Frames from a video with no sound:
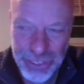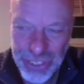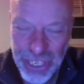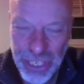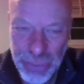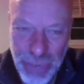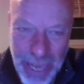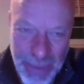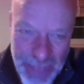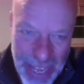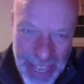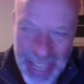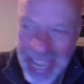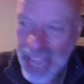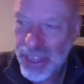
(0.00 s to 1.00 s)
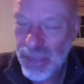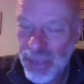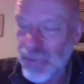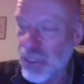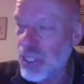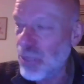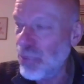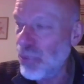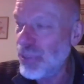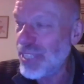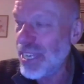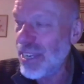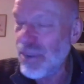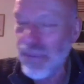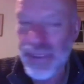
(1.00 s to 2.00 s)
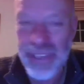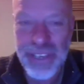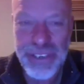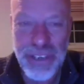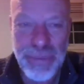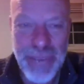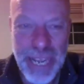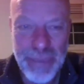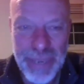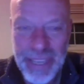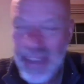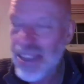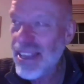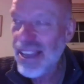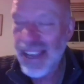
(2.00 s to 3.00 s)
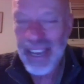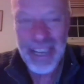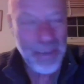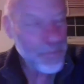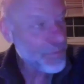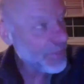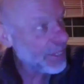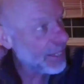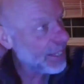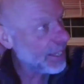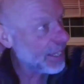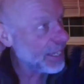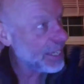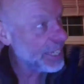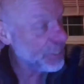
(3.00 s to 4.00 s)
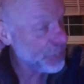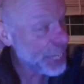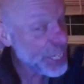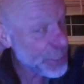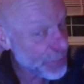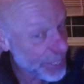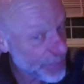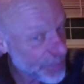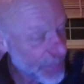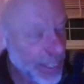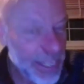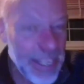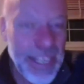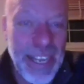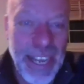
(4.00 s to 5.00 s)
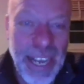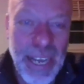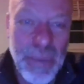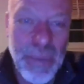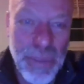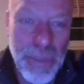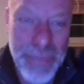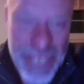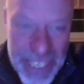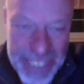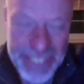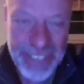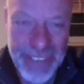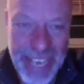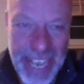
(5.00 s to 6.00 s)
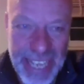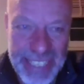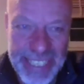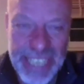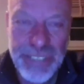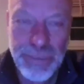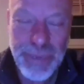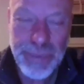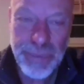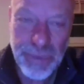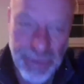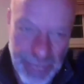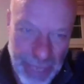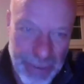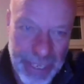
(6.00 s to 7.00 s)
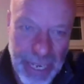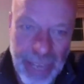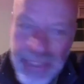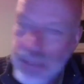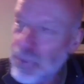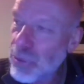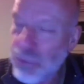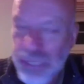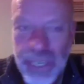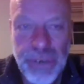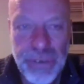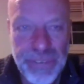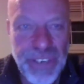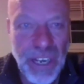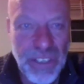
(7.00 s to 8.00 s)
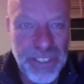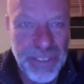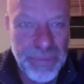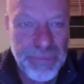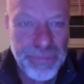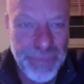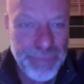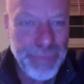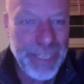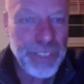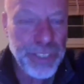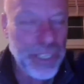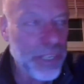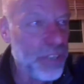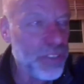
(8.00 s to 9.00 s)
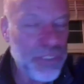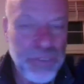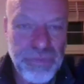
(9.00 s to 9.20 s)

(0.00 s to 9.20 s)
church, where Heather was supporting her with her new baby in January, the minister there had said to people, I think we ought to go on a fast. Big church,